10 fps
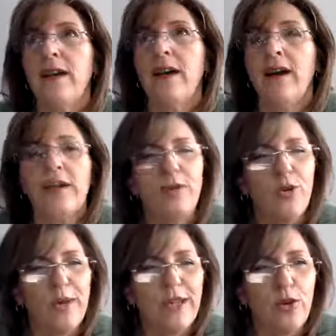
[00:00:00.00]
how come
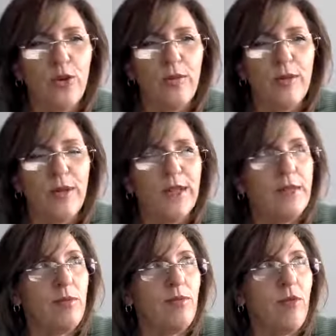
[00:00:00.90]
nobody told me about this
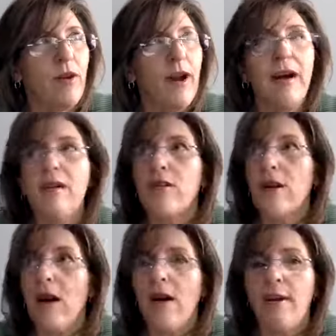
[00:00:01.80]
before? How
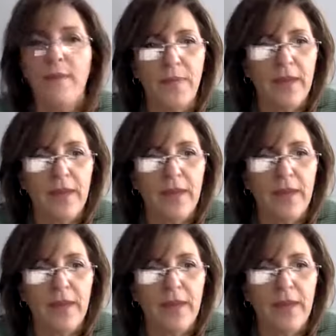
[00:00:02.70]
come